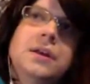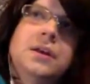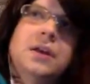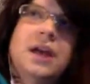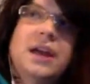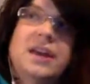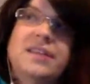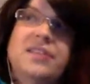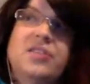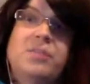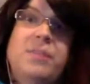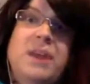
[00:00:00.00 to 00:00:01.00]
I guess
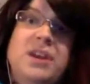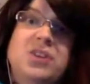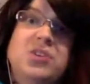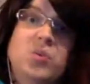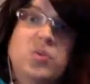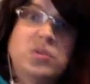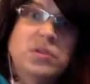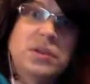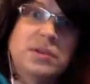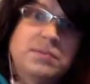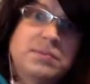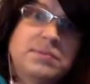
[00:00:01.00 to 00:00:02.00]
you could backdoor them.